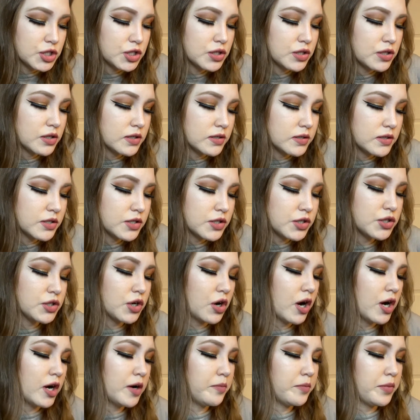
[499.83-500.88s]
the
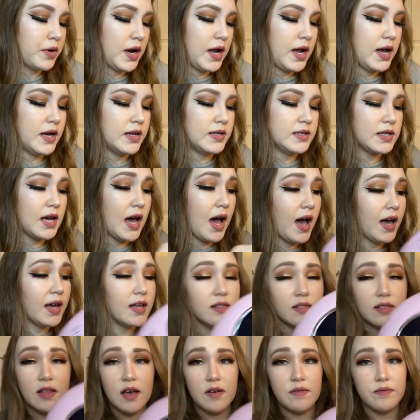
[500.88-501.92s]
Star brand. I
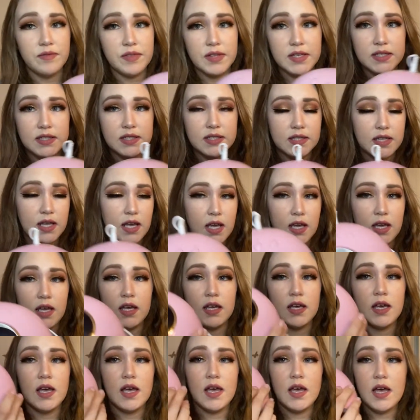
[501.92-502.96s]
love this
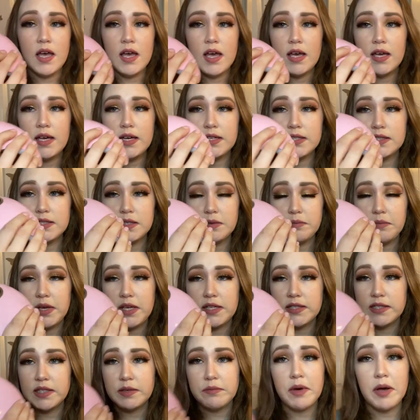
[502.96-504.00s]
thing. It's
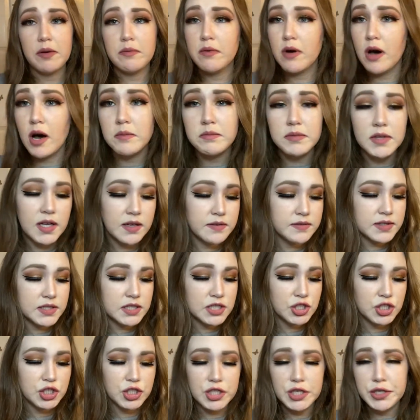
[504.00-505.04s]
amazing. My mom loves
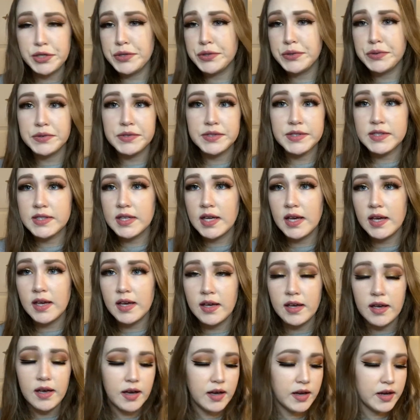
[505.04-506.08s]
it. She uses it.
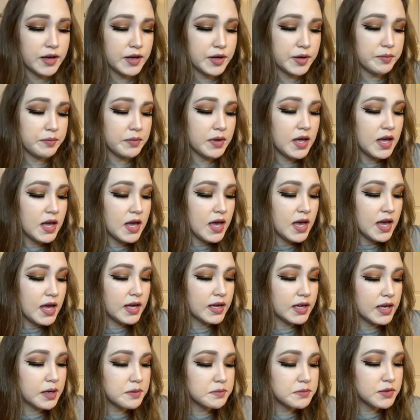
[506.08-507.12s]
Um,
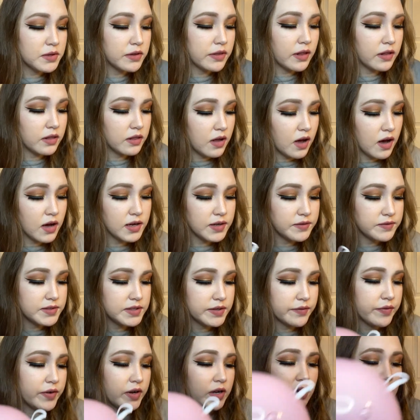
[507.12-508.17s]
it comes with a lot of
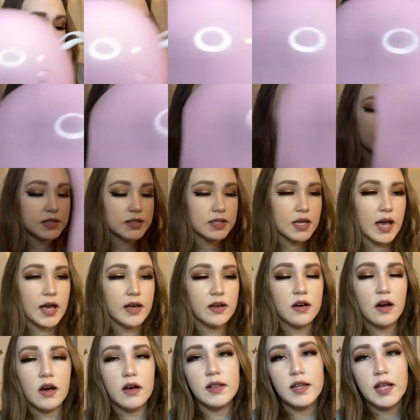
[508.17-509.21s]
different colors. I
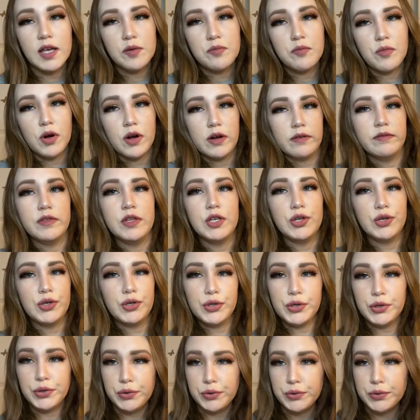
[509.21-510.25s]
got like more of the
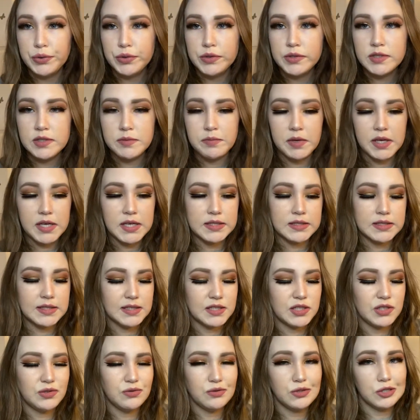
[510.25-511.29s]
nudes because
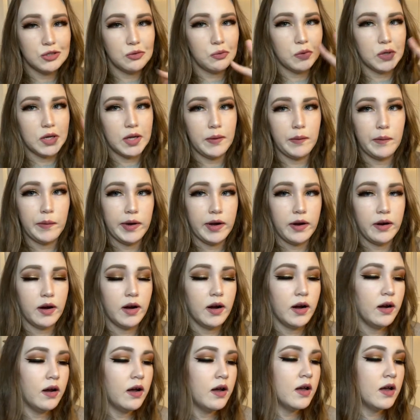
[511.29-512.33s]
that's usually what I wear.